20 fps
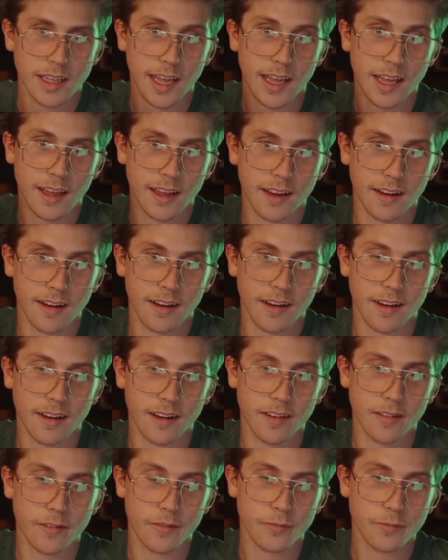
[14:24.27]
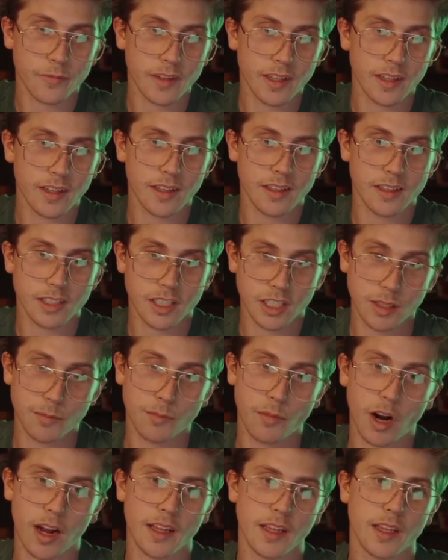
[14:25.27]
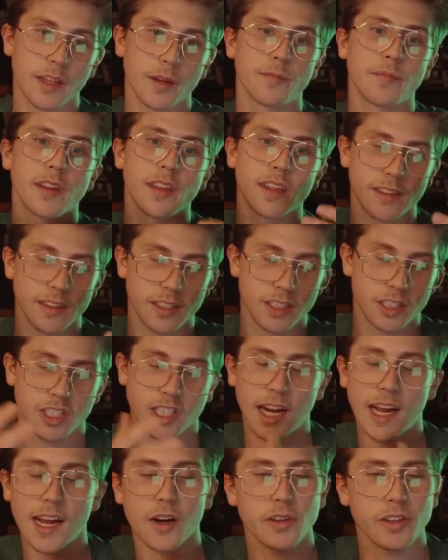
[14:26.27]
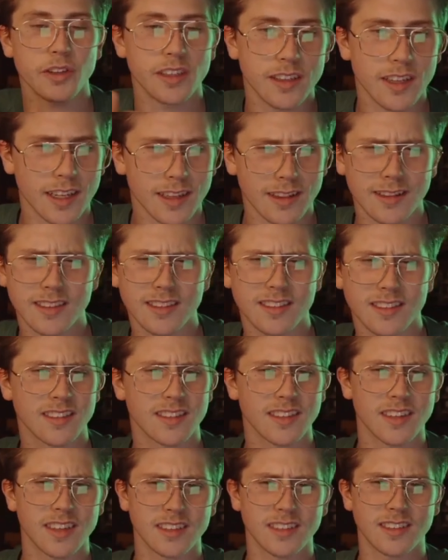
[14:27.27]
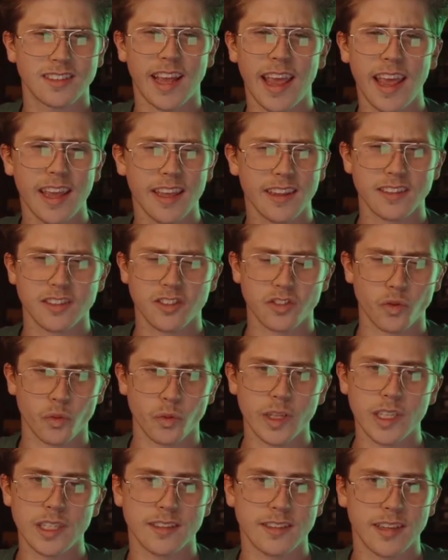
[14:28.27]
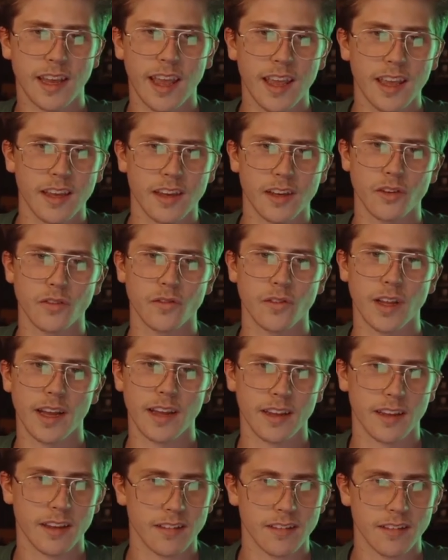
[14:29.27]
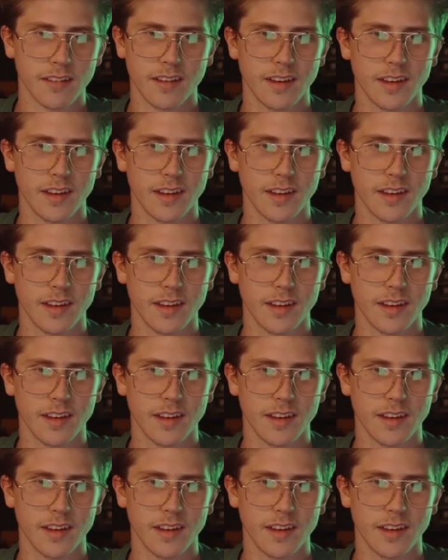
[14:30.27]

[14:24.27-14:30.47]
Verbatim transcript: that uh, she brought him this child in like this tank, this green tank of like